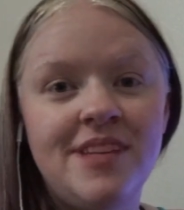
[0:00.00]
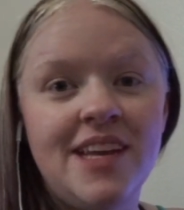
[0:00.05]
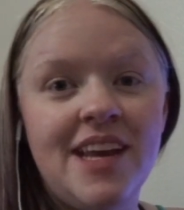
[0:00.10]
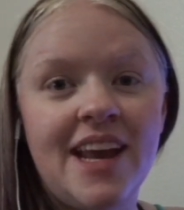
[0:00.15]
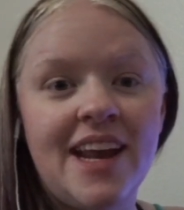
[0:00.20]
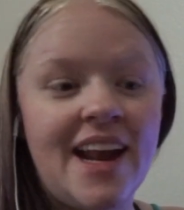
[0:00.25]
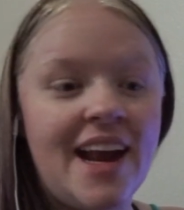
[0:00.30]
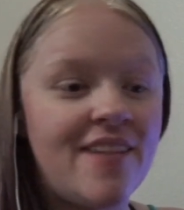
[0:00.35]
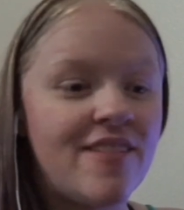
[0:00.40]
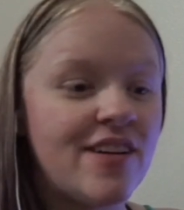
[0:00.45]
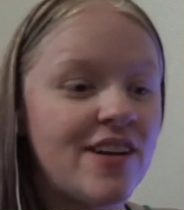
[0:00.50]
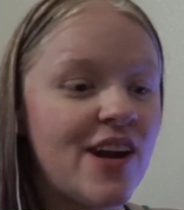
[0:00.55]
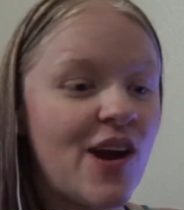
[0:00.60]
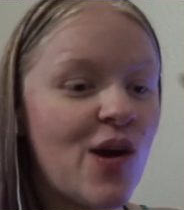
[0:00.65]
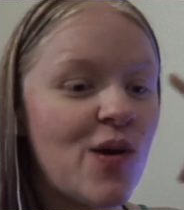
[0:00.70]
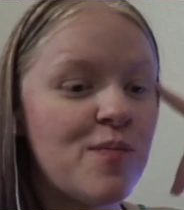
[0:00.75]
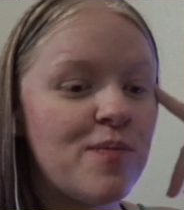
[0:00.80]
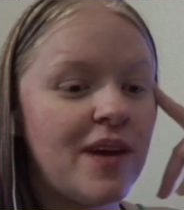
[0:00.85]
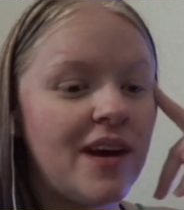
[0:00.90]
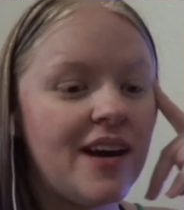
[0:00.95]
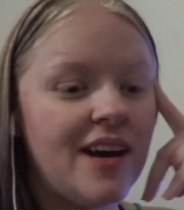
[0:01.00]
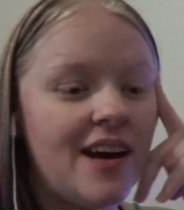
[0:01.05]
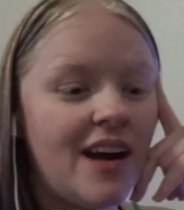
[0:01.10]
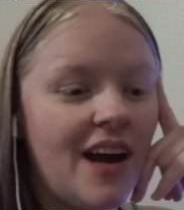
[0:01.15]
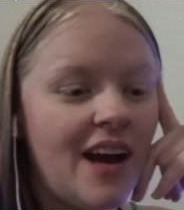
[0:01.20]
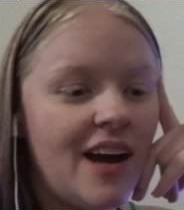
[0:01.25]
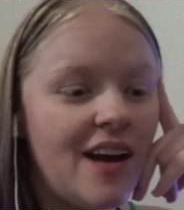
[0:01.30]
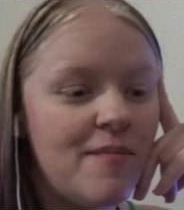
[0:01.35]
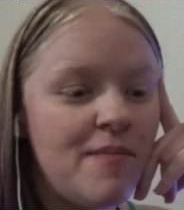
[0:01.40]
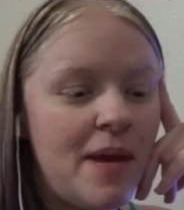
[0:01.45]
you never know, but
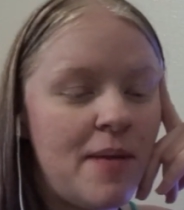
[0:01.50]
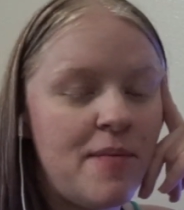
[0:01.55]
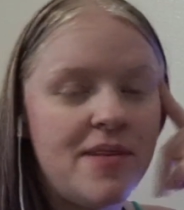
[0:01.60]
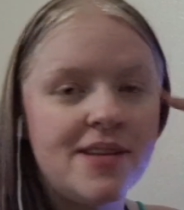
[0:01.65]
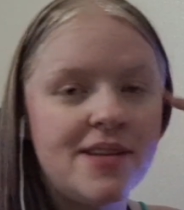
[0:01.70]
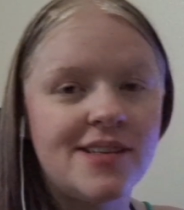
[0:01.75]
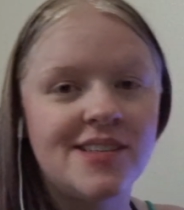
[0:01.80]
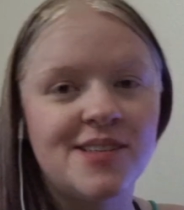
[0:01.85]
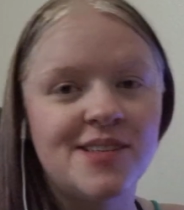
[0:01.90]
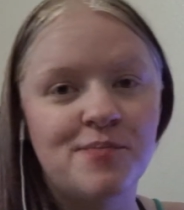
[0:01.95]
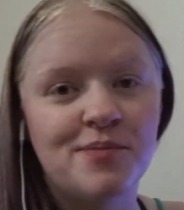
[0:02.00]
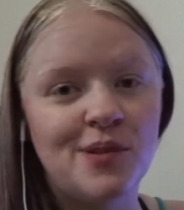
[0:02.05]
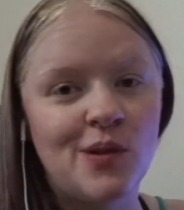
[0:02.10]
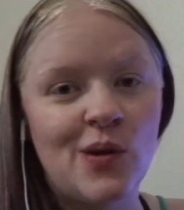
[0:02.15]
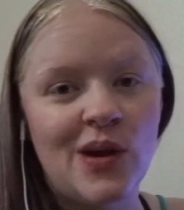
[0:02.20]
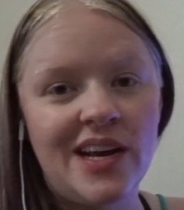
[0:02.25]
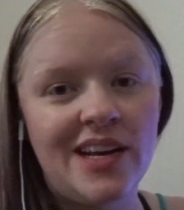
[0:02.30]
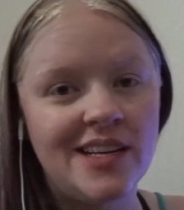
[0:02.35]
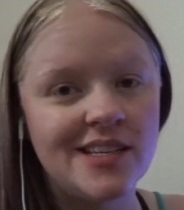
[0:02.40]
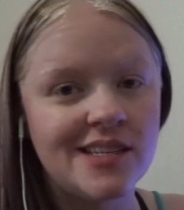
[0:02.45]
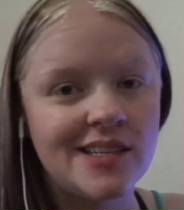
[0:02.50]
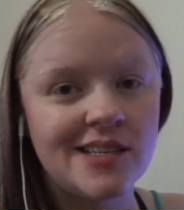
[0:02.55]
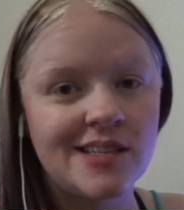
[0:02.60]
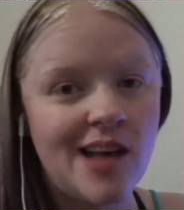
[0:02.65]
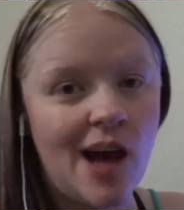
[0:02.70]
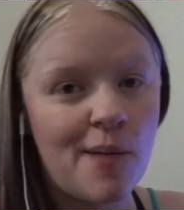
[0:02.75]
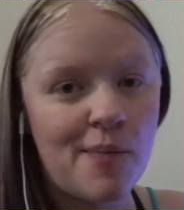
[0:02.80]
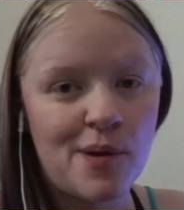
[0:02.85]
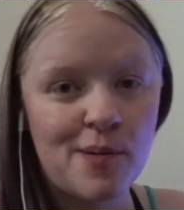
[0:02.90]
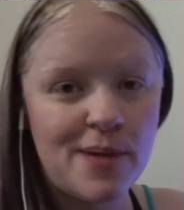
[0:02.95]
uh, maybe this is a ploy just to
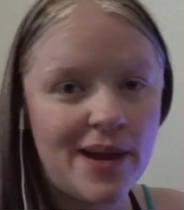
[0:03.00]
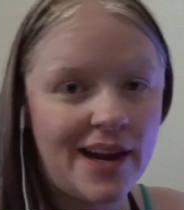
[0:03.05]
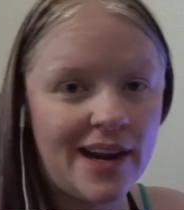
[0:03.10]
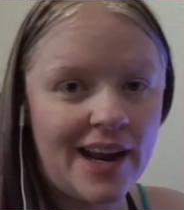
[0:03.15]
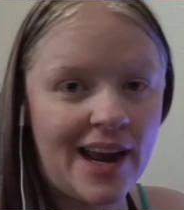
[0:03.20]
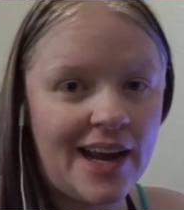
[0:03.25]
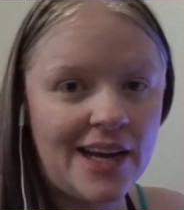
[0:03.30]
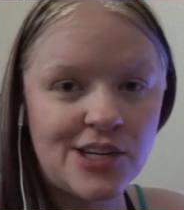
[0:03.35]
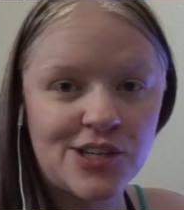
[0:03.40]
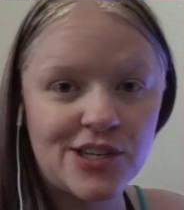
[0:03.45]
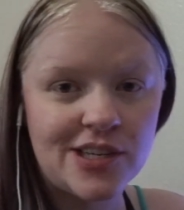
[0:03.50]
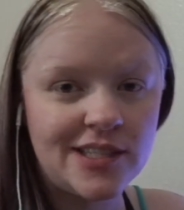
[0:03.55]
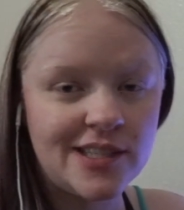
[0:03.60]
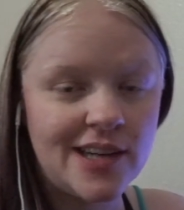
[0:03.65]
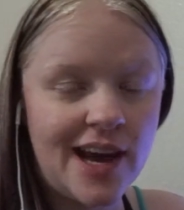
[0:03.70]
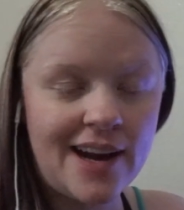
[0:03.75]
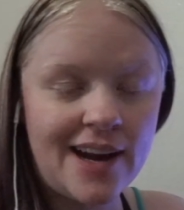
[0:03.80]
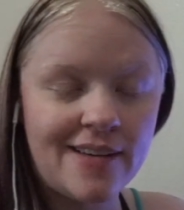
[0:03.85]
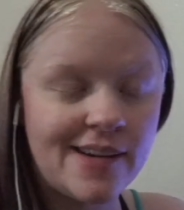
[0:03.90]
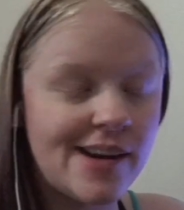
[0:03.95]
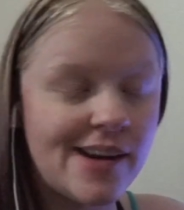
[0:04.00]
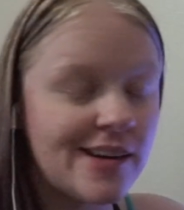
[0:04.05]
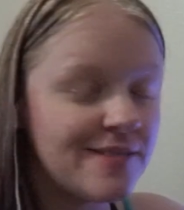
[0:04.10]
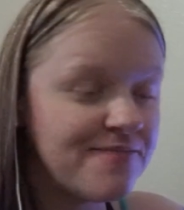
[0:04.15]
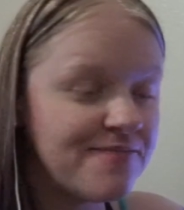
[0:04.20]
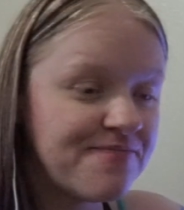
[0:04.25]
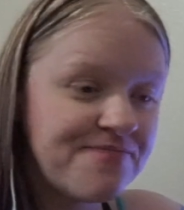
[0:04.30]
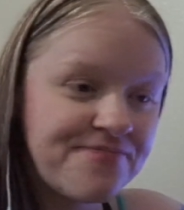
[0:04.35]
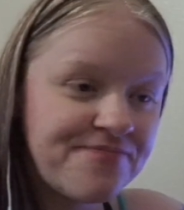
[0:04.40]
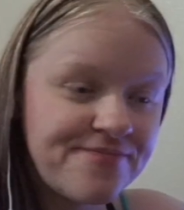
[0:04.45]
stop her medication. I don't know.
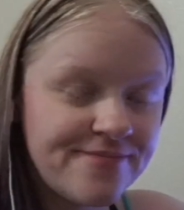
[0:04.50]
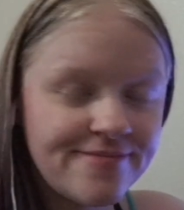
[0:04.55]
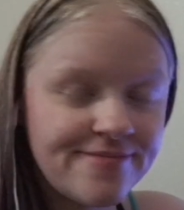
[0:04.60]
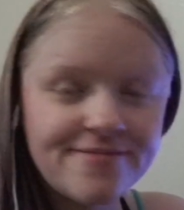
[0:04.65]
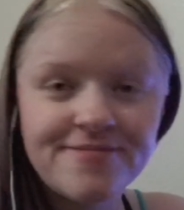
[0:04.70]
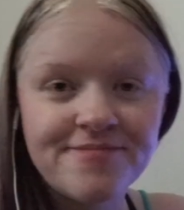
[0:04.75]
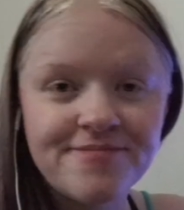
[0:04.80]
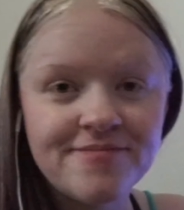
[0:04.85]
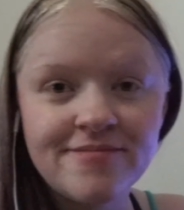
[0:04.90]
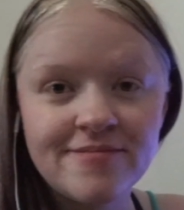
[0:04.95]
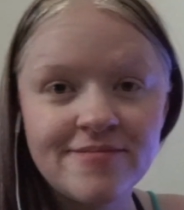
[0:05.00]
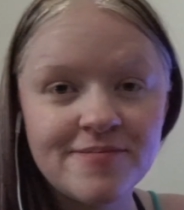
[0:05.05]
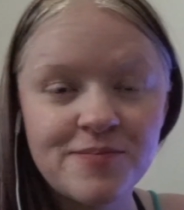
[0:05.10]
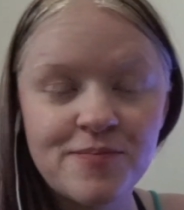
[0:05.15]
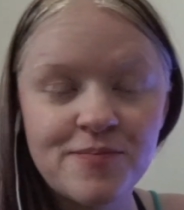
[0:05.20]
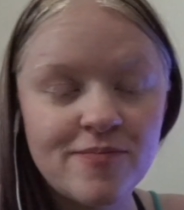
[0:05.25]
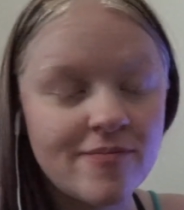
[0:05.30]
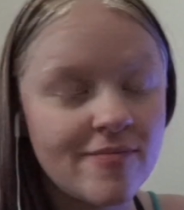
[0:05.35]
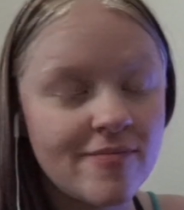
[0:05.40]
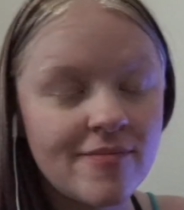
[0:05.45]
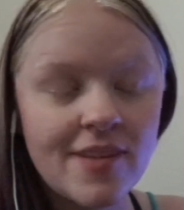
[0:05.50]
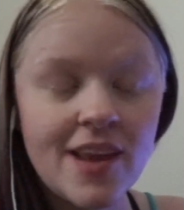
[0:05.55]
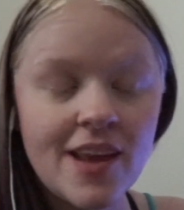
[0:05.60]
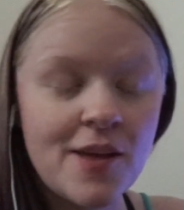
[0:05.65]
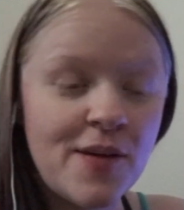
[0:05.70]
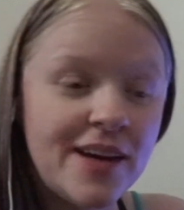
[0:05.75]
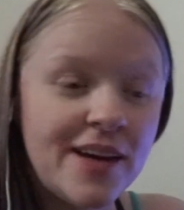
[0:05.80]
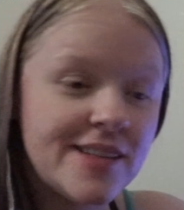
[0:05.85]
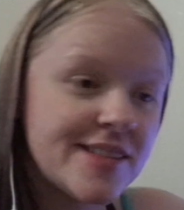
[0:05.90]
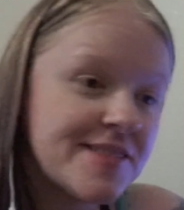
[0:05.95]

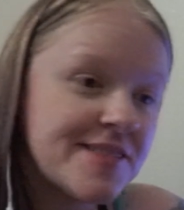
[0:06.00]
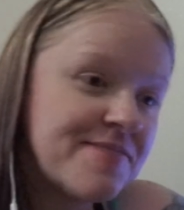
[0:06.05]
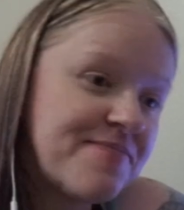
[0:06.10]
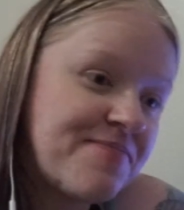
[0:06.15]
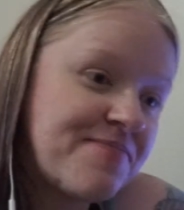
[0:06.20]
Anyways.